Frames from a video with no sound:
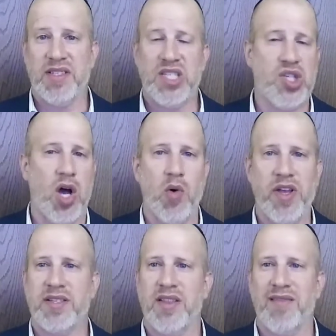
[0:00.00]
He's
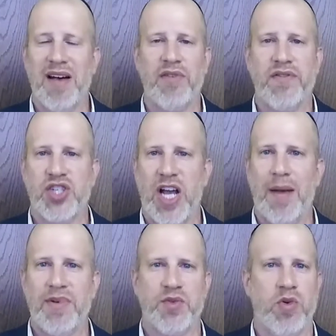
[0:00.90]
always in the level of
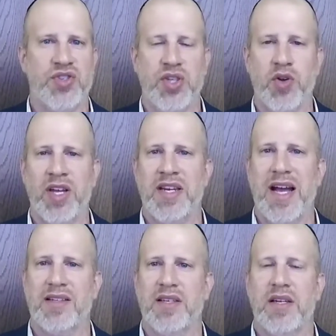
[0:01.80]
Shabbos, where he's so
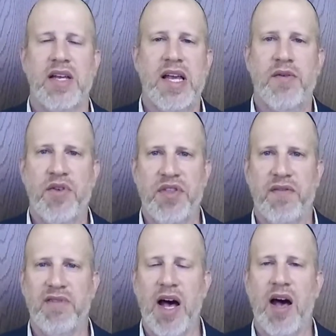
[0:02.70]
connected with
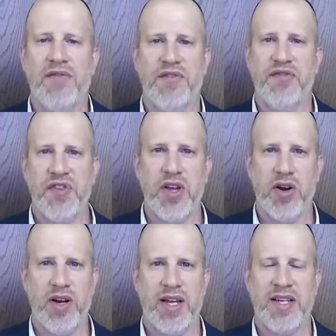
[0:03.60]
love and
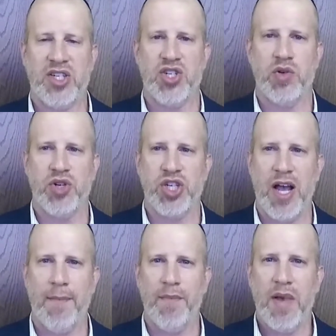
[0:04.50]
fear and connection to Hashem.